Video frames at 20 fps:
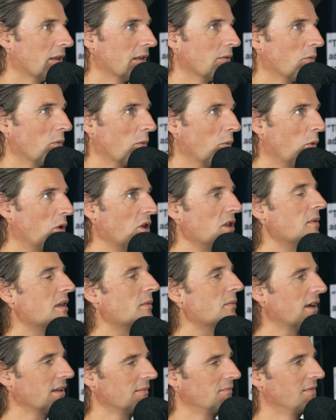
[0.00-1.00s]
what do you mean
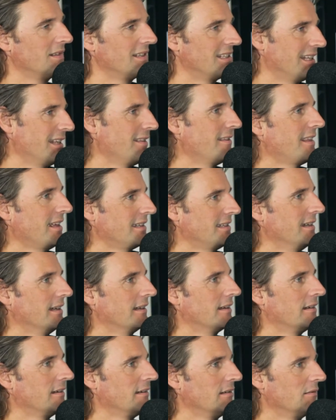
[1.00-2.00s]
by
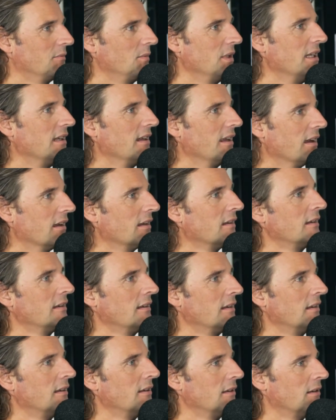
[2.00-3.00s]
synthetic media?
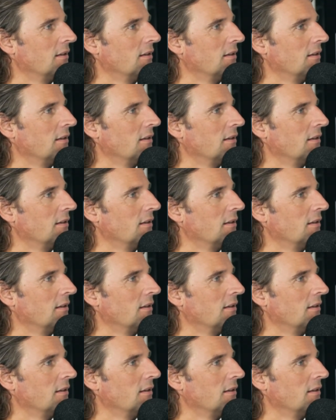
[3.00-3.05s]
Yeah.